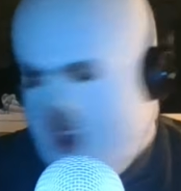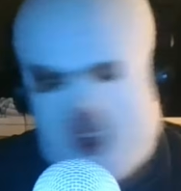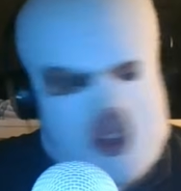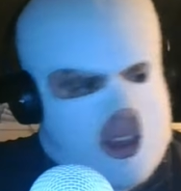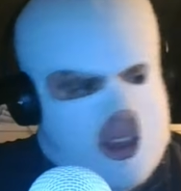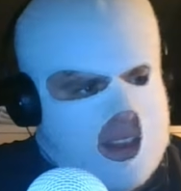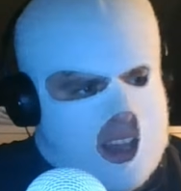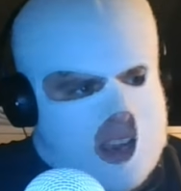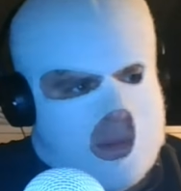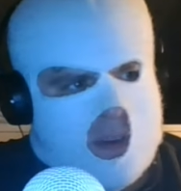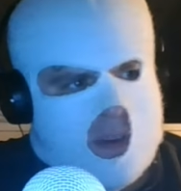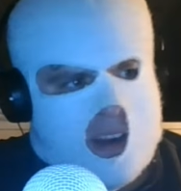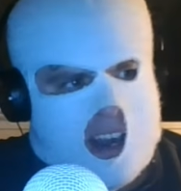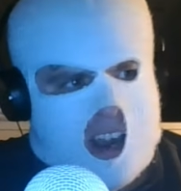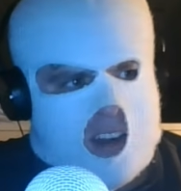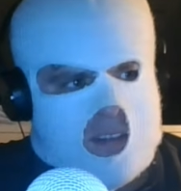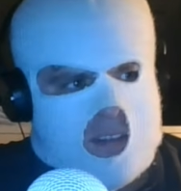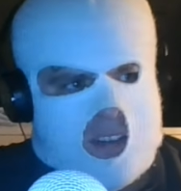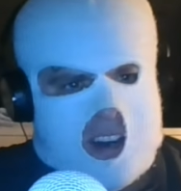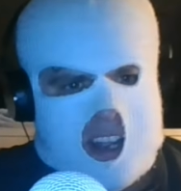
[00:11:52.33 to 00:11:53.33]
The thing about
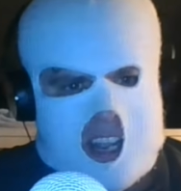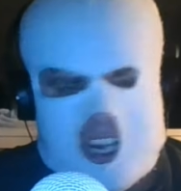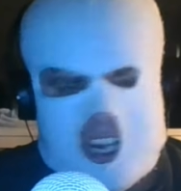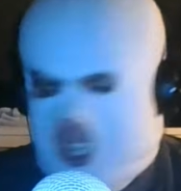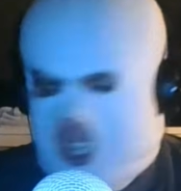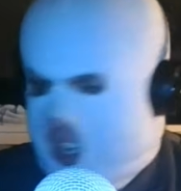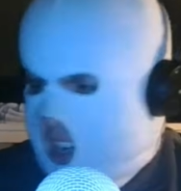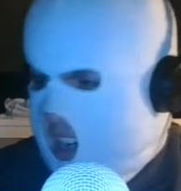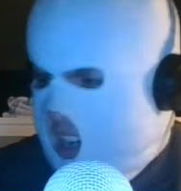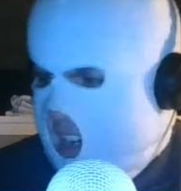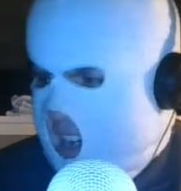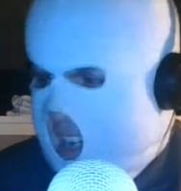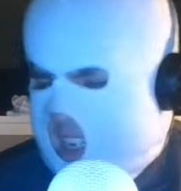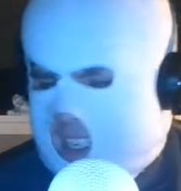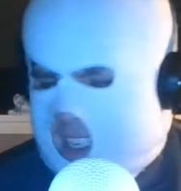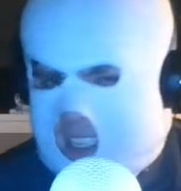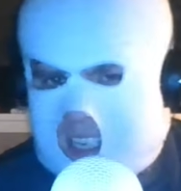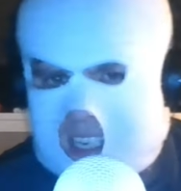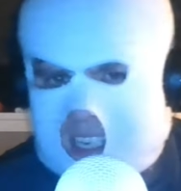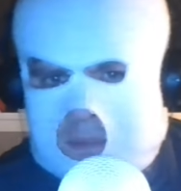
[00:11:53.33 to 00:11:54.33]
Alfred Hitchcock
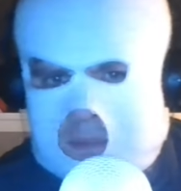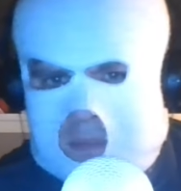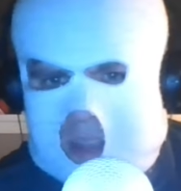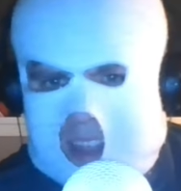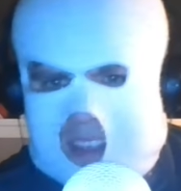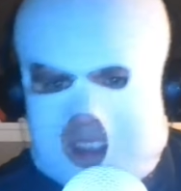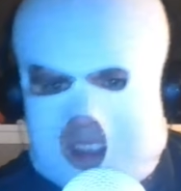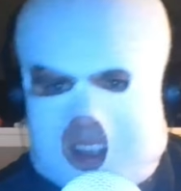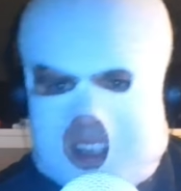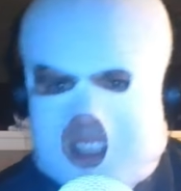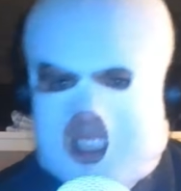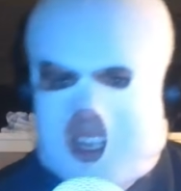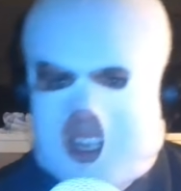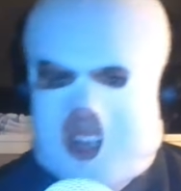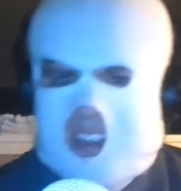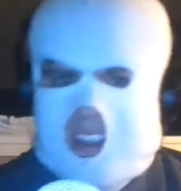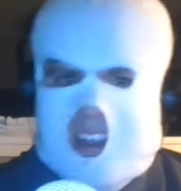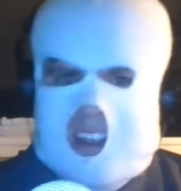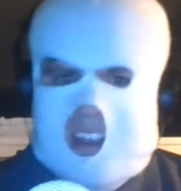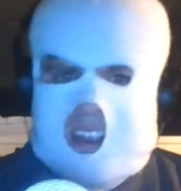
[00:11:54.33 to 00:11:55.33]
is his methods and
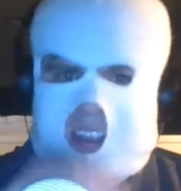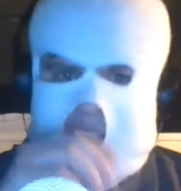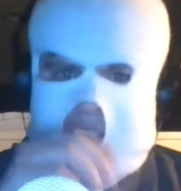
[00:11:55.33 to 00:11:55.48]
like